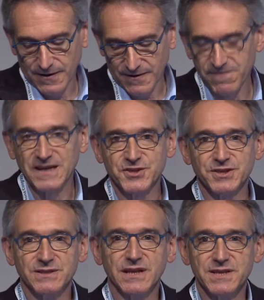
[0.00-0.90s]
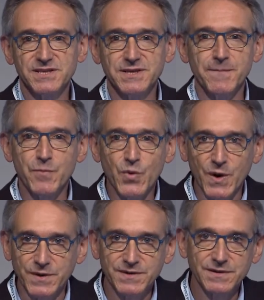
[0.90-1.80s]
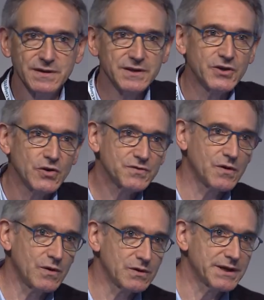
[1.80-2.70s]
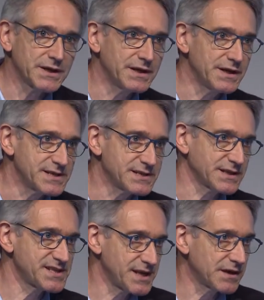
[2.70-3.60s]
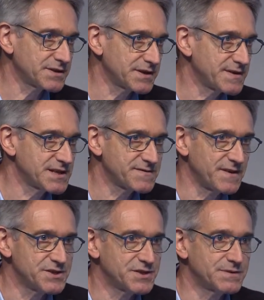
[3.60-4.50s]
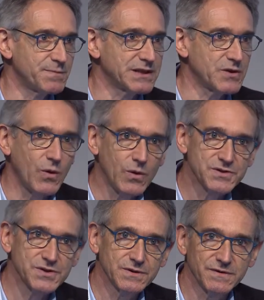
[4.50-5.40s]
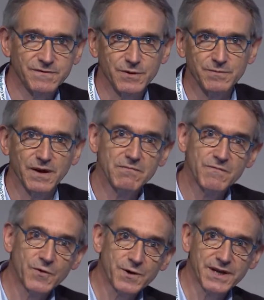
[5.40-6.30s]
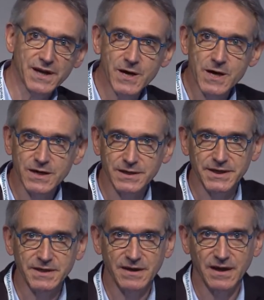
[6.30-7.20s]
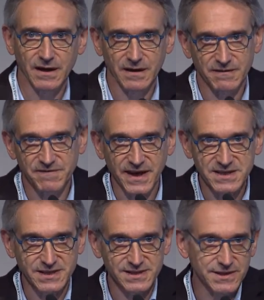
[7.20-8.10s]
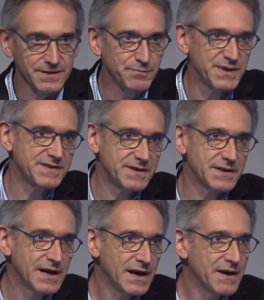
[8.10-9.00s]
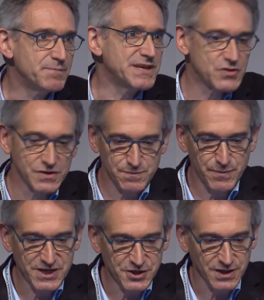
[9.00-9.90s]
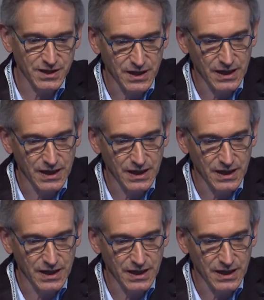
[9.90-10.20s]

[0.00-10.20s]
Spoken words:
function that is impaired not only is executive dysfunction, but also from very early phases in PD, visuospatial